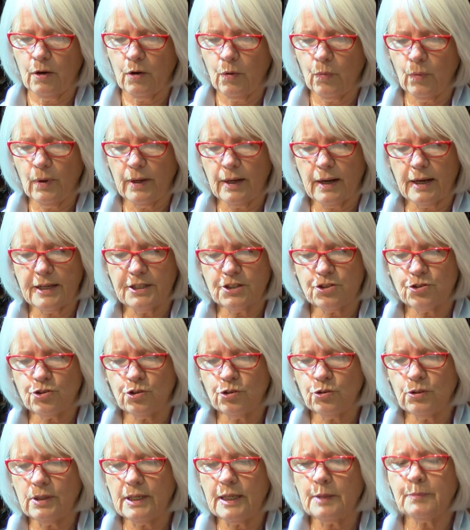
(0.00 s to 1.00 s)
When I
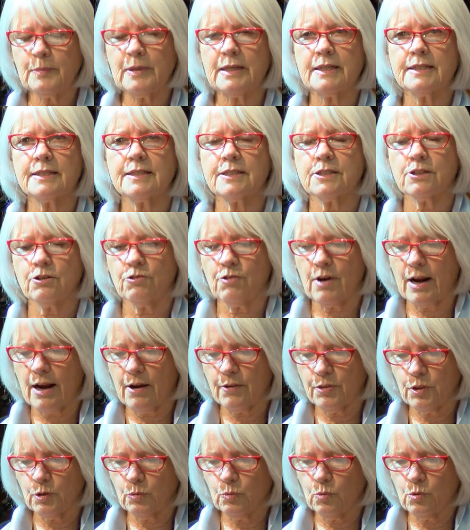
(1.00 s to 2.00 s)
drew limits
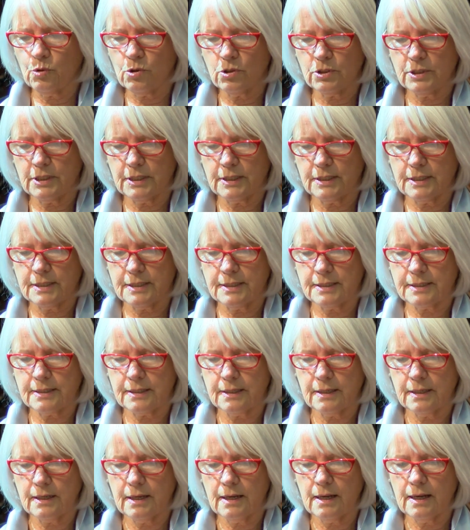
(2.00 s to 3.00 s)
around the waters
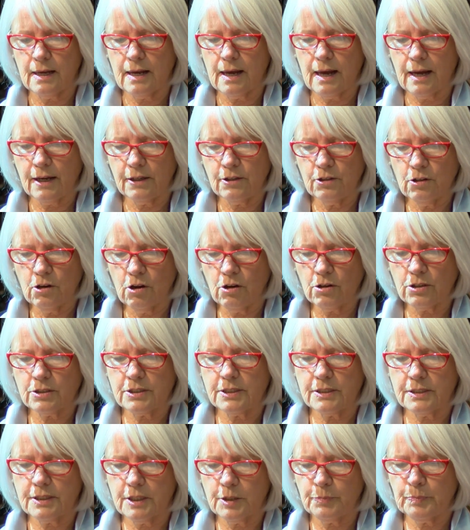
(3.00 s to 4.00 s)
and
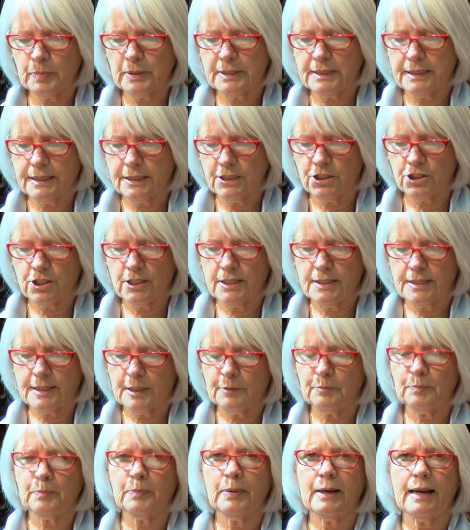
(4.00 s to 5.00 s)
locked the partitions
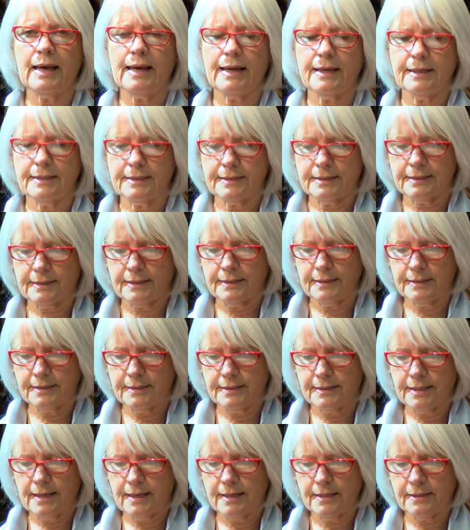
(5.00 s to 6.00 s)
in place and
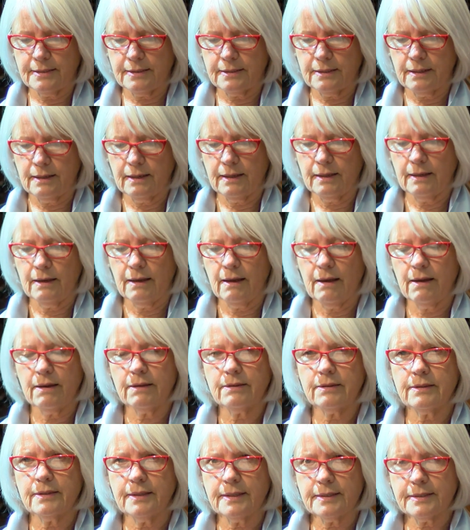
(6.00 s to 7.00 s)
said,
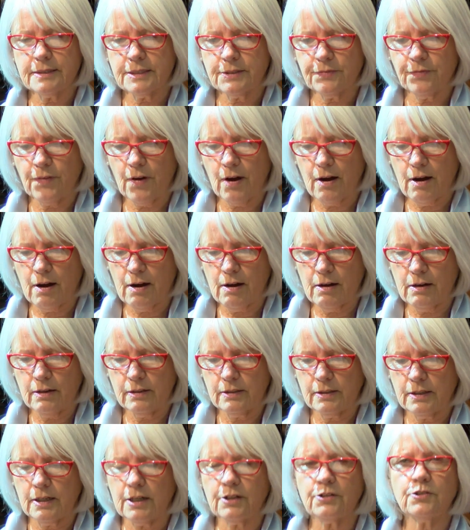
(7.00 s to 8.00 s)
this far
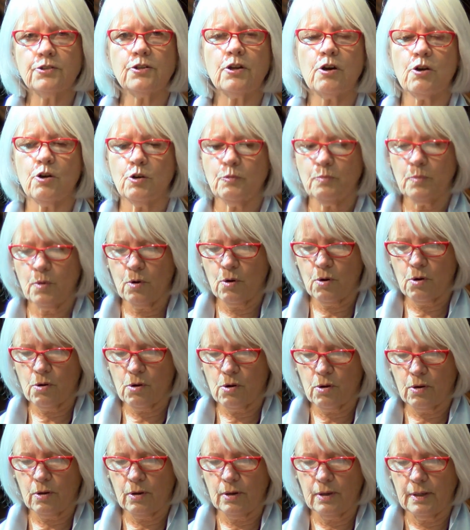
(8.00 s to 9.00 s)
and no
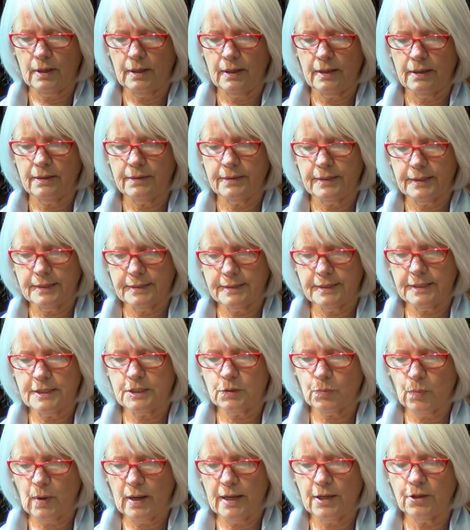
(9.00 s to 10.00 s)
more, this
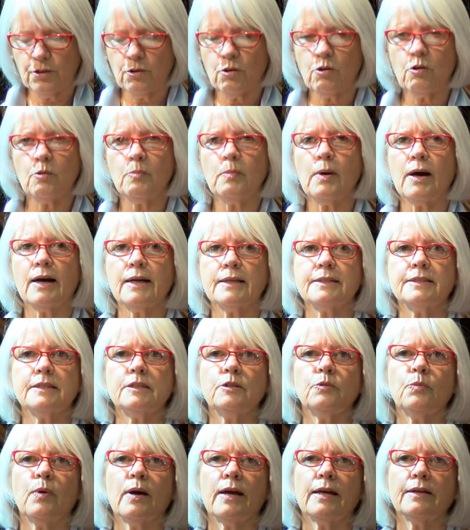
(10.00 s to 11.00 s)
is where your
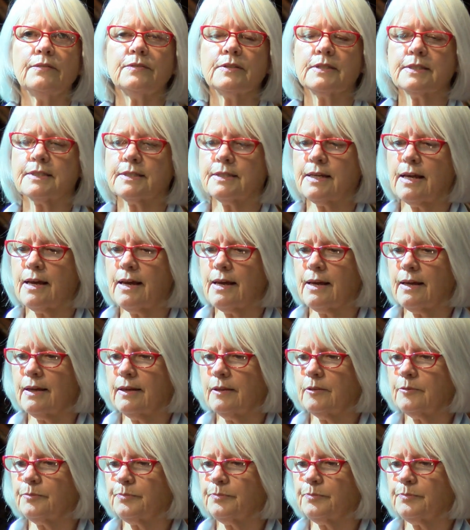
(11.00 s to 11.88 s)
mighty waves stay.